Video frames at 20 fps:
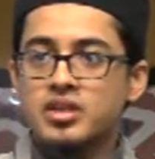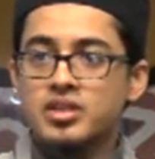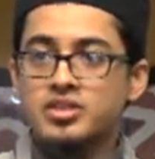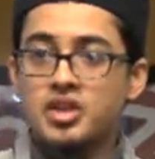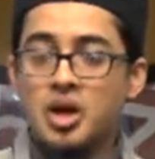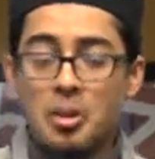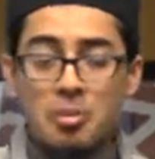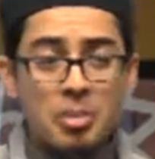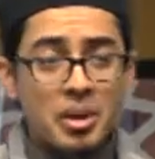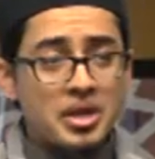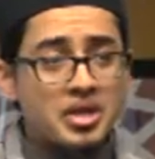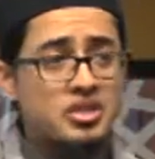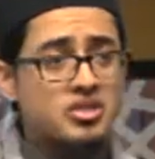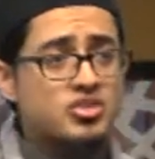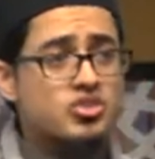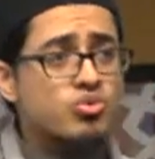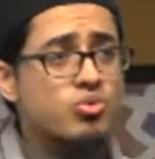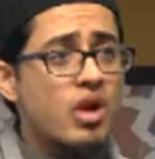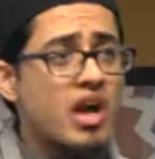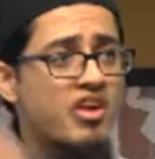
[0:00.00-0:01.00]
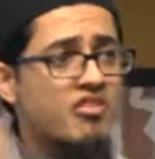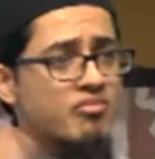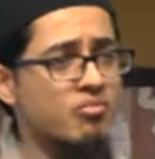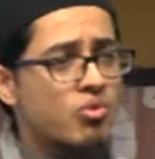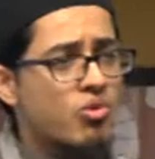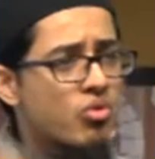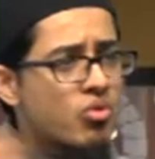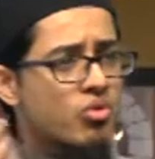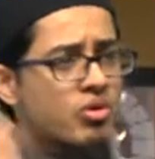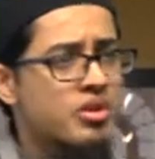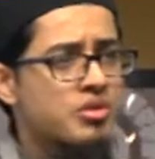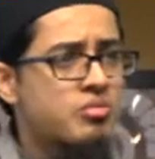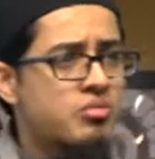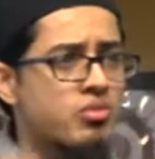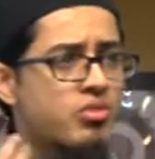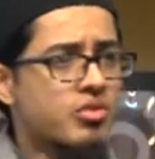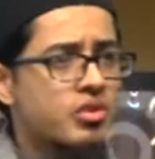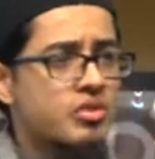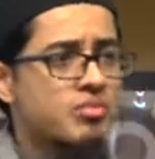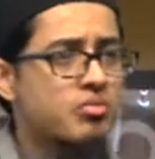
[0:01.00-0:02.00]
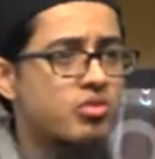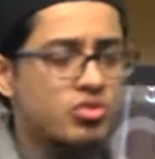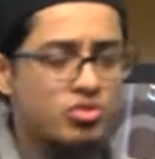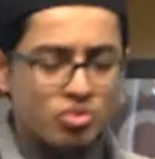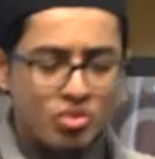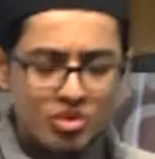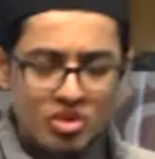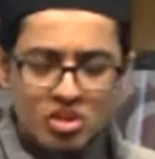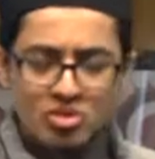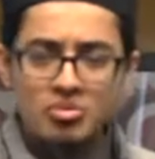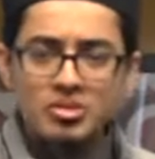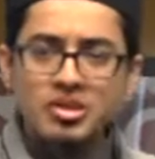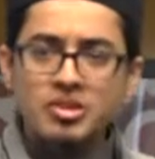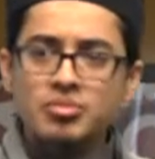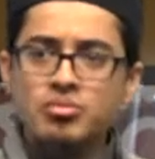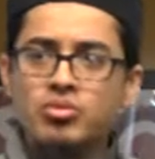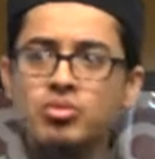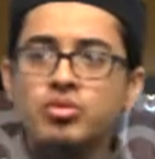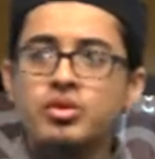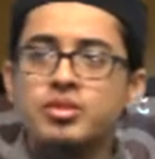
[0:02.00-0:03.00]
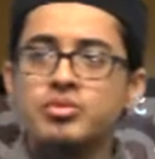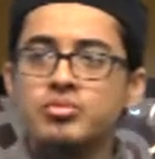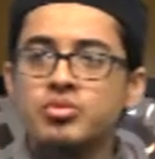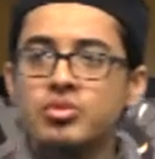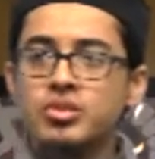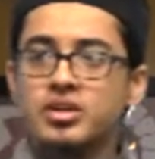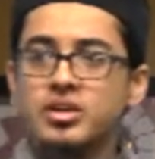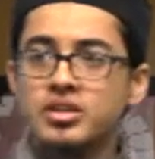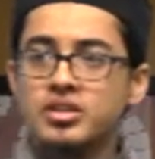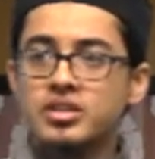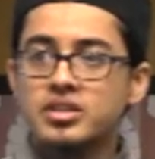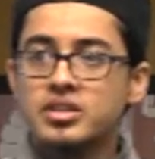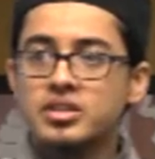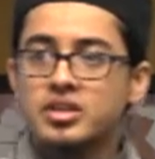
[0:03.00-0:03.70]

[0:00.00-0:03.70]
The abundance to have more and more and more, to accumulate more and more.